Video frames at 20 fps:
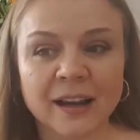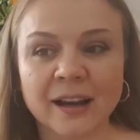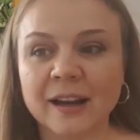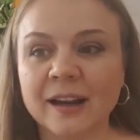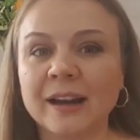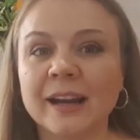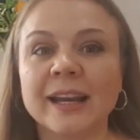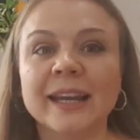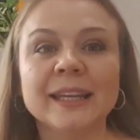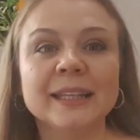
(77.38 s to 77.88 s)

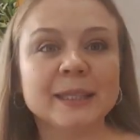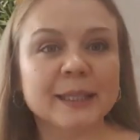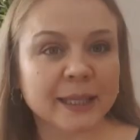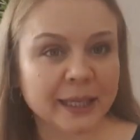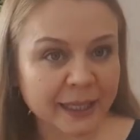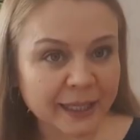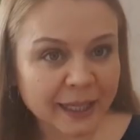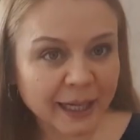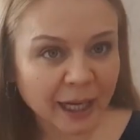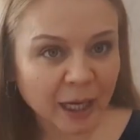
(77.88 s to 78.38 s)
Uh, it
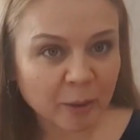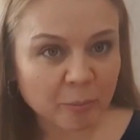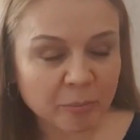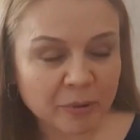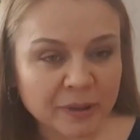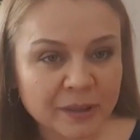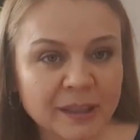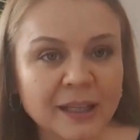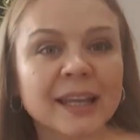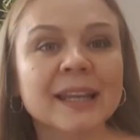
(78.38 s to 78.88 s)
can
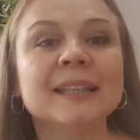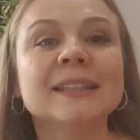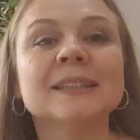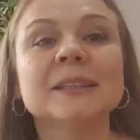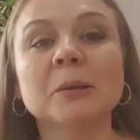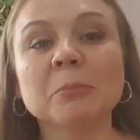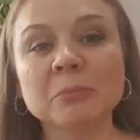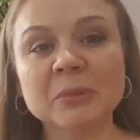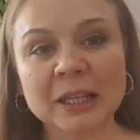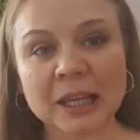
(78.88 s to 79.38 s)
happen and
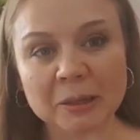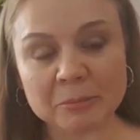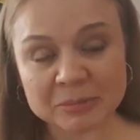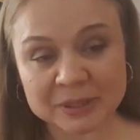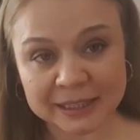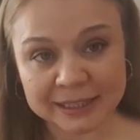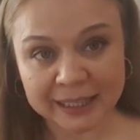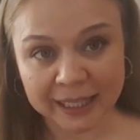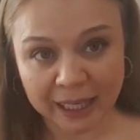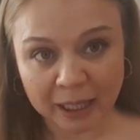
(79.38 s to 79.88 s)

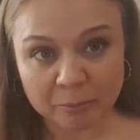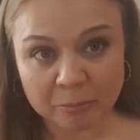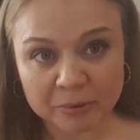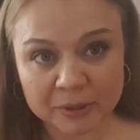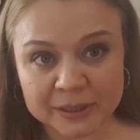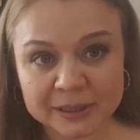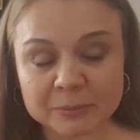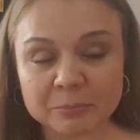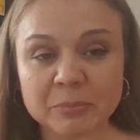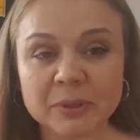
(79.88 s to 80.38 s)
sometimes it
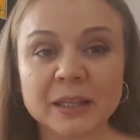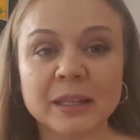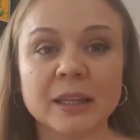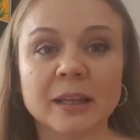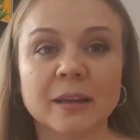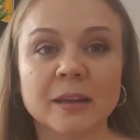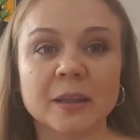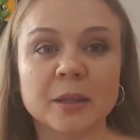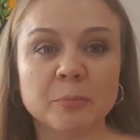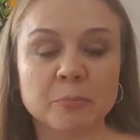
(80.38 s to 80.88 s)
happens,
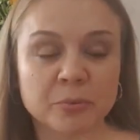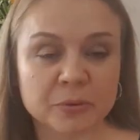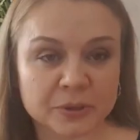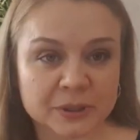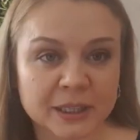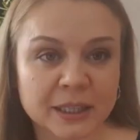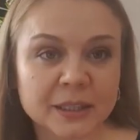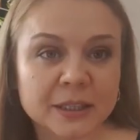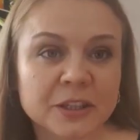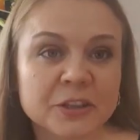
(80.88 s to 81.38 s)
but uh, the
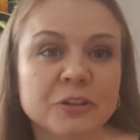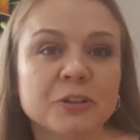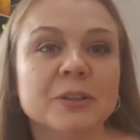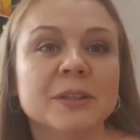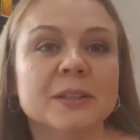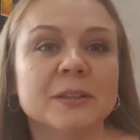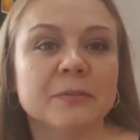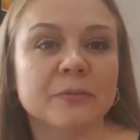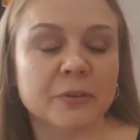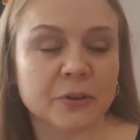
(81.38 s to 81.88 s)
percentage
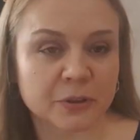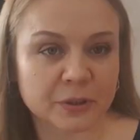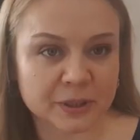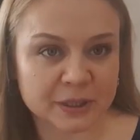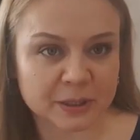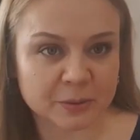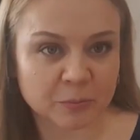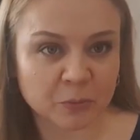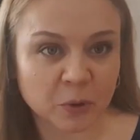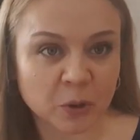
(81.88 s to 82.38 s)
is very
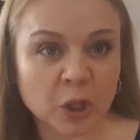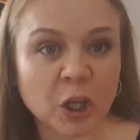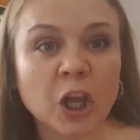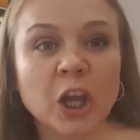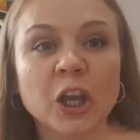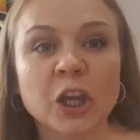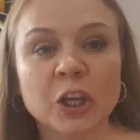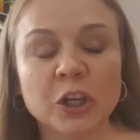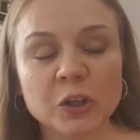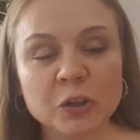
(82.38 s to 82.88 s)
small.
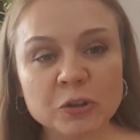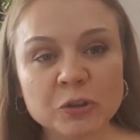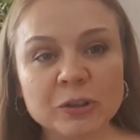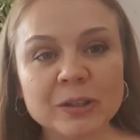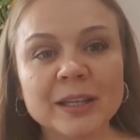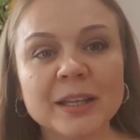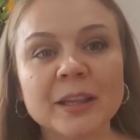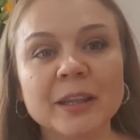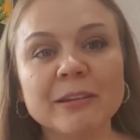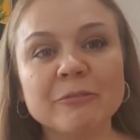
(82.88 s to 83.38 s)

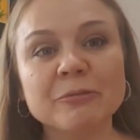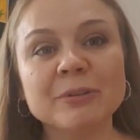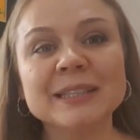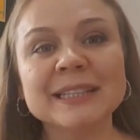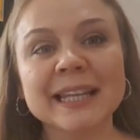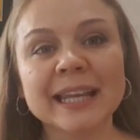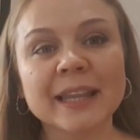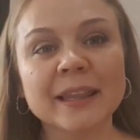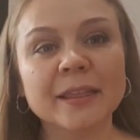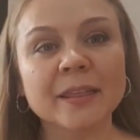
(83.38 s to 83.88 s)
Usually there
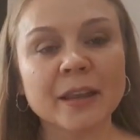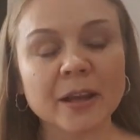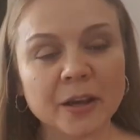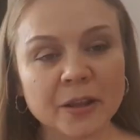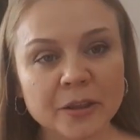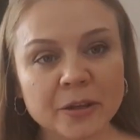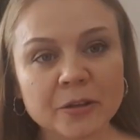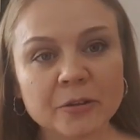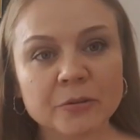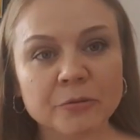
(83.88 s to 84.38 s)
is
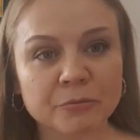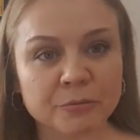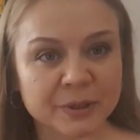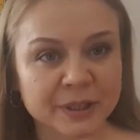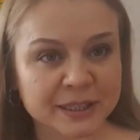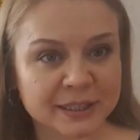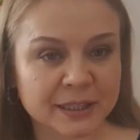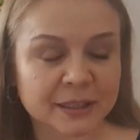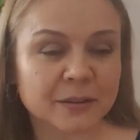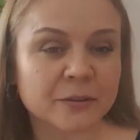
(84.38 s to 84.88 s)
another
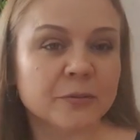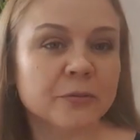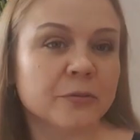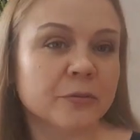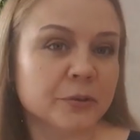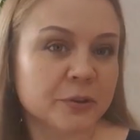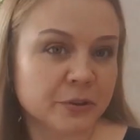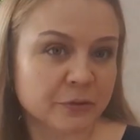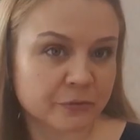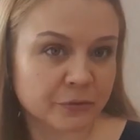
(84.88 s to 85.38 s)
reason
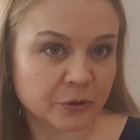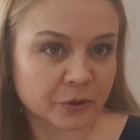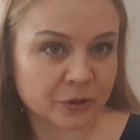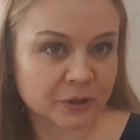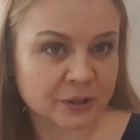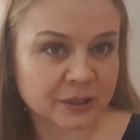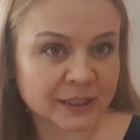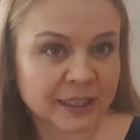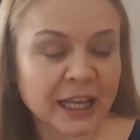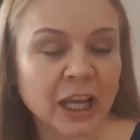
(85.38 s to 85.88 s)
for
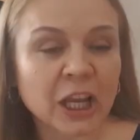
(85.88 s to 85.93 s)
divorce.